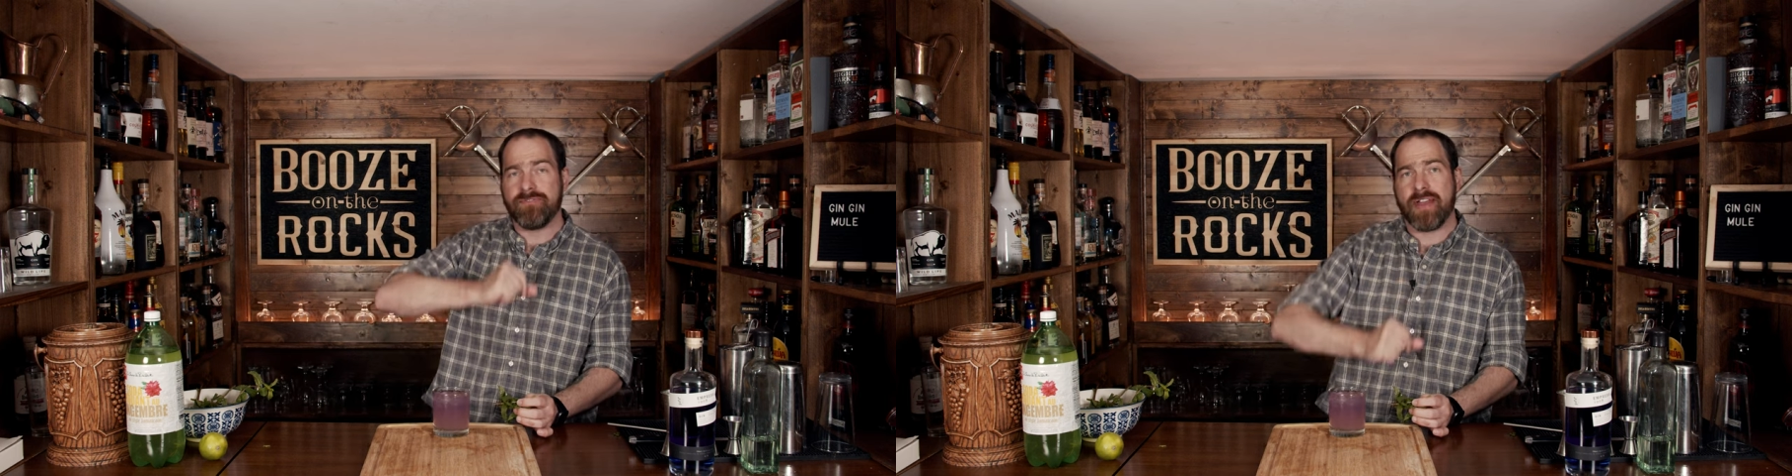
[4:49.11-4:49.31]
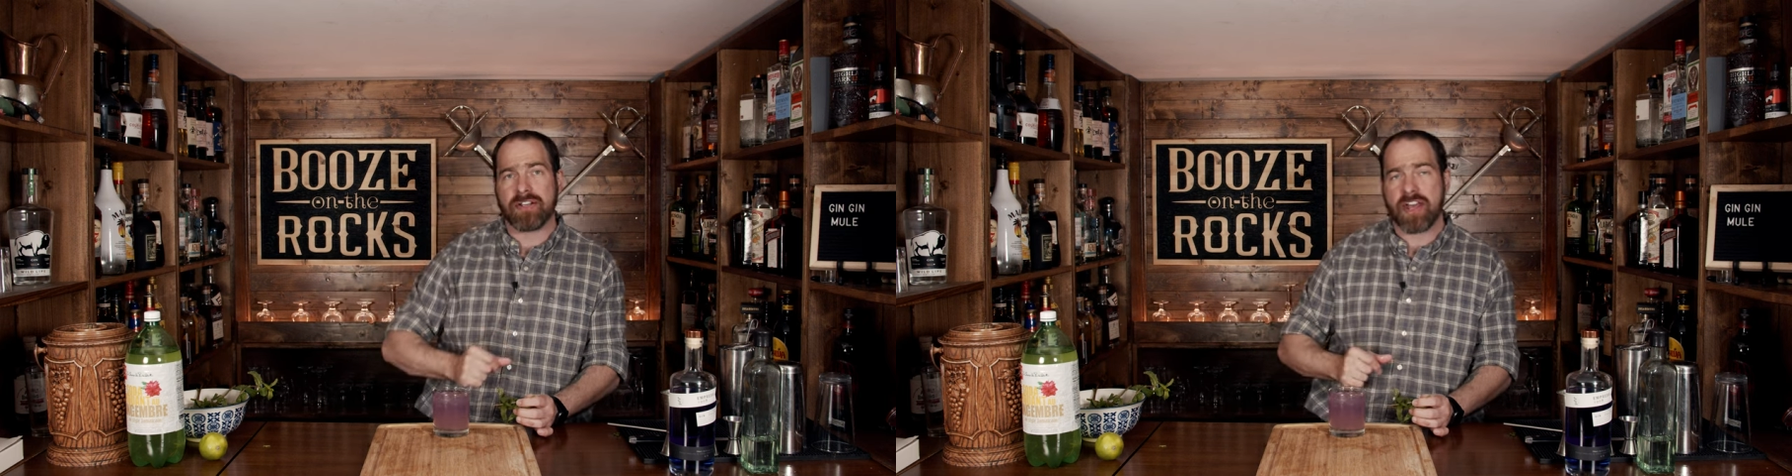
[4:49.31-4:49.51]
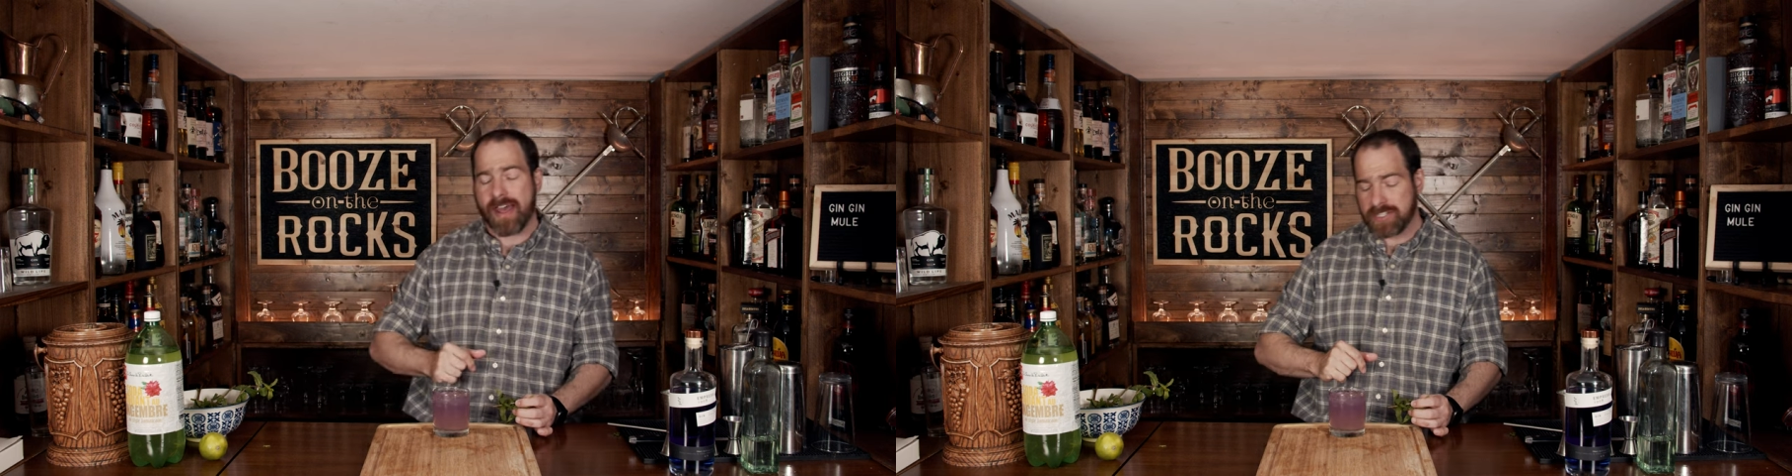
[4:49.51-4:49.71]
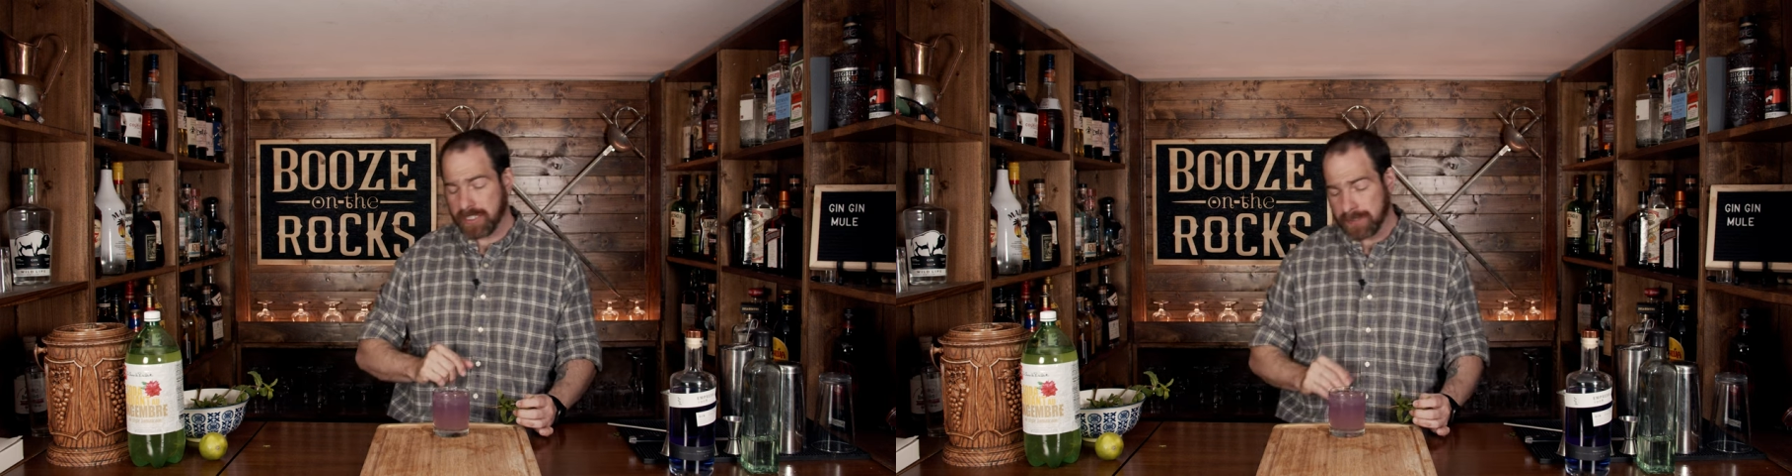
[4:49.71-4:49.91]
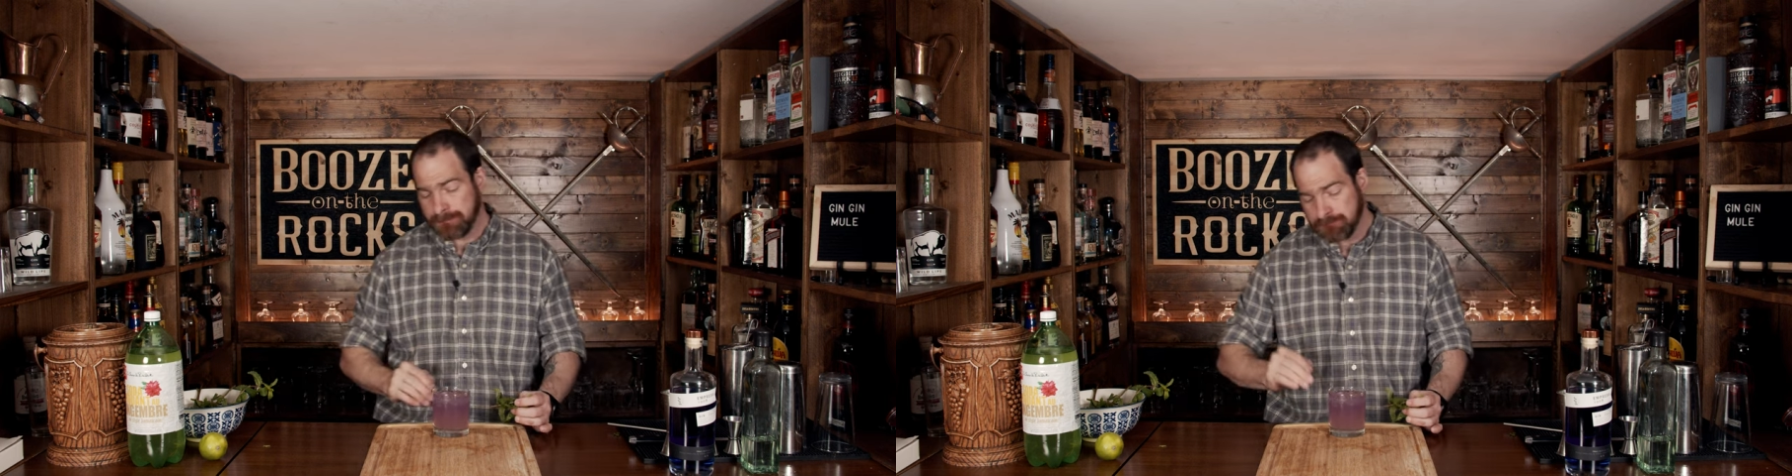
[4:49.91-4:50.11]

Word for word: fantastic.